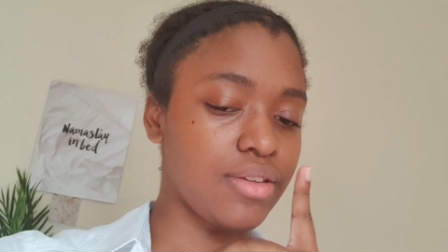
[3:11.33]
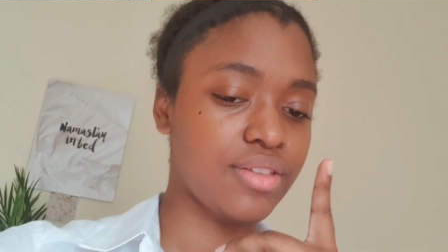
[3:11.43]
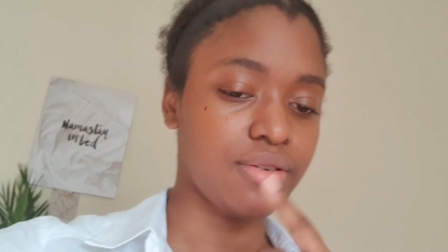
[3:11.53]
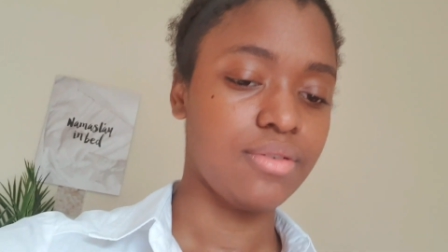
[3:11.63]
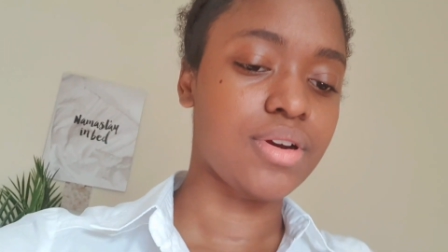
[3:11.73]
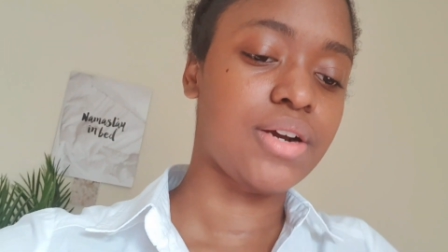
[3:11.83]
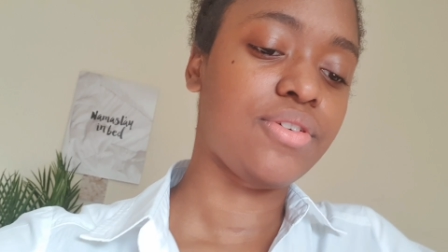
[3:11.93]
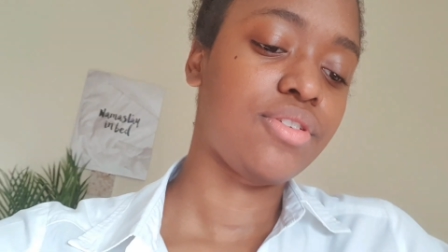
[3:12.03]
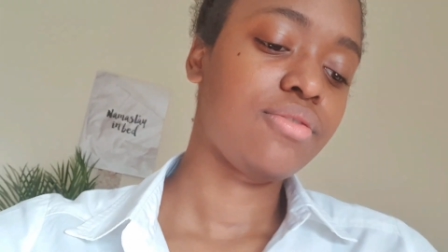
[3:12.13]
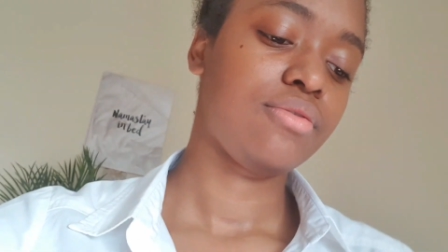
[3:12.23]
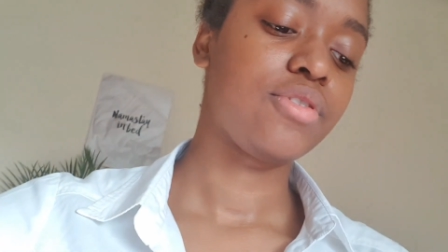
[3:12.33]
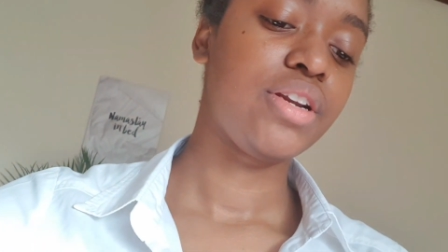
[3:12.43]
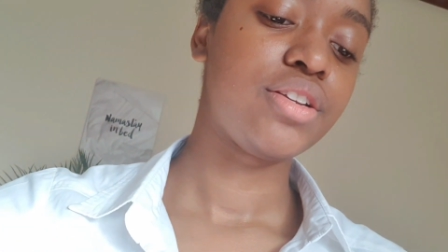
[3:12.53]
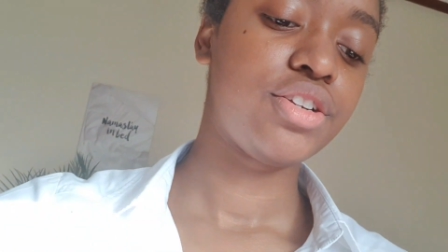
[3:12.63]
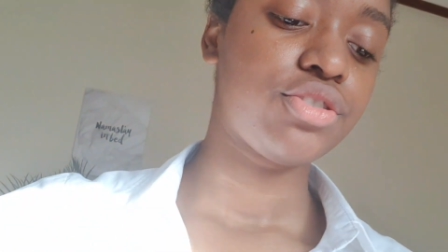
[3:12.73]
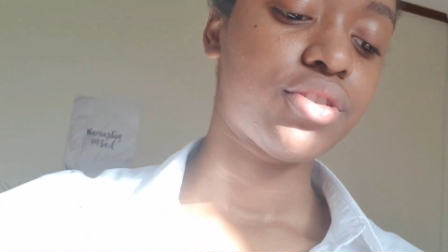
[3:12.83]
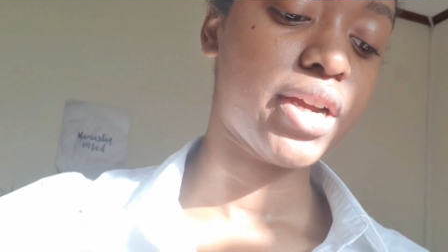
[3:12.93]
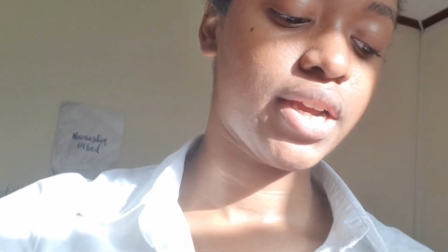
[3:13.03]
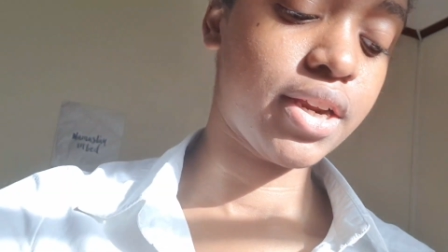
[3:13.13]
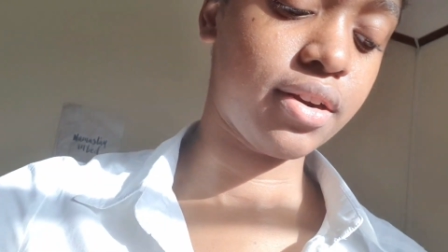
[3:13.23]
So I was going to
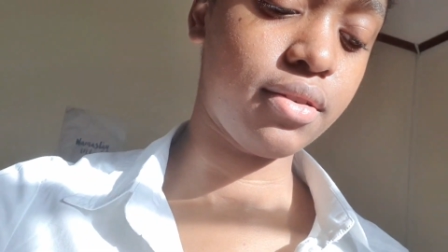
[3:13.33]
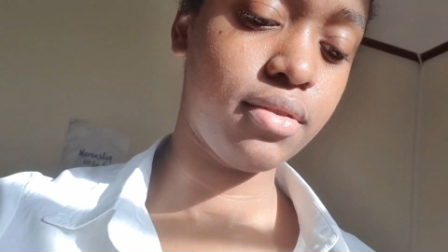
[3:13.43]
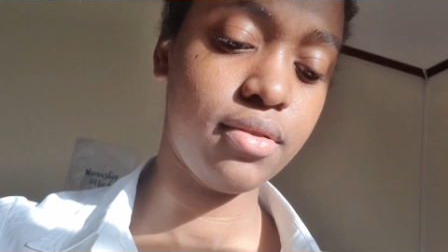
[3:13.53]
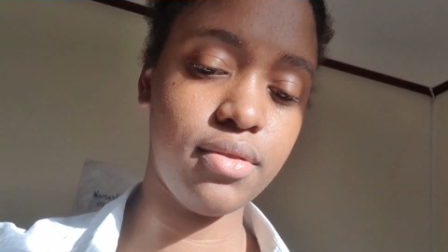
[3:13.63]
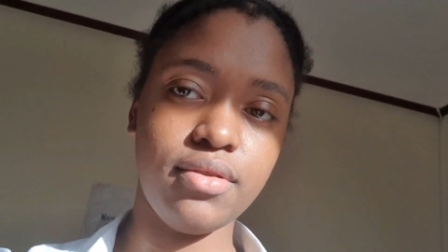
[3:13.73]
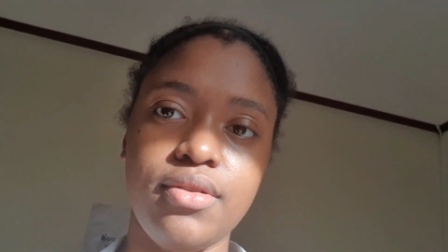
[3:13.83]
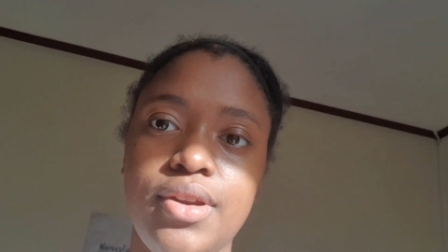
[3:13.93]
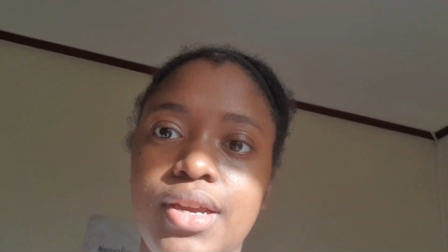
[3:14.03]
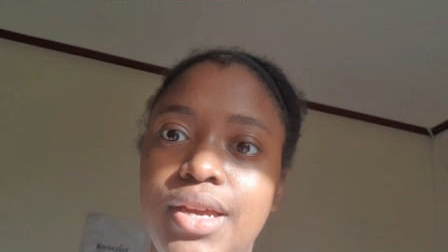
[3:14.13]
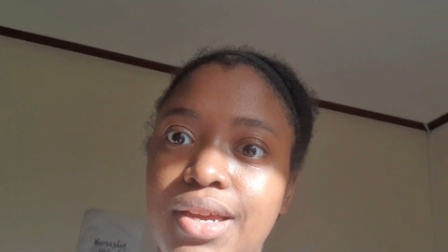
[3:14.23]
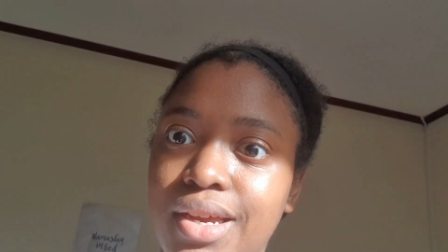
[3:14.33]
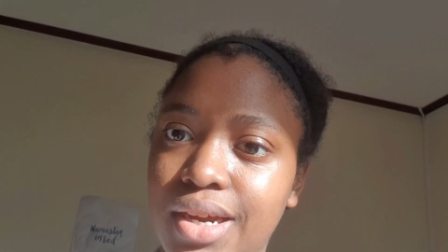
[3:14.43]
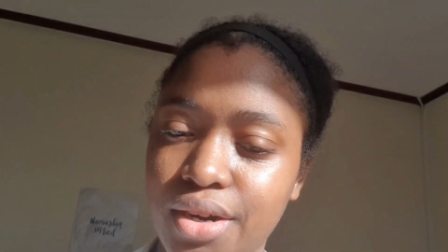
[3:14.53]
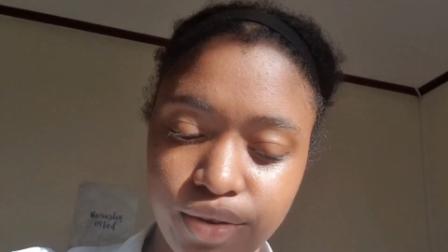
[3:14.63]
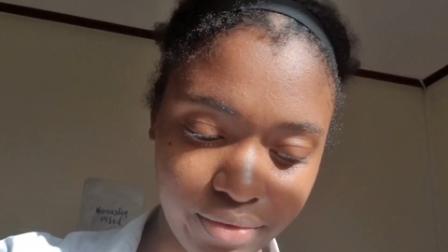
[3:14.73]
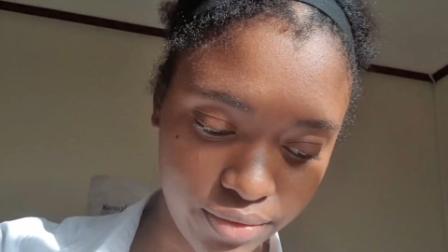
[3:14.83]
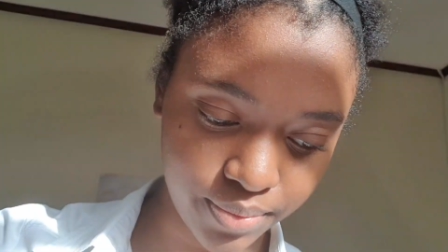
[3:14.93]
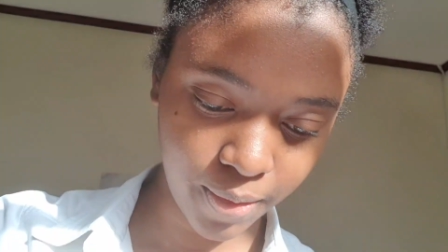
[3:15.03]
try and kind of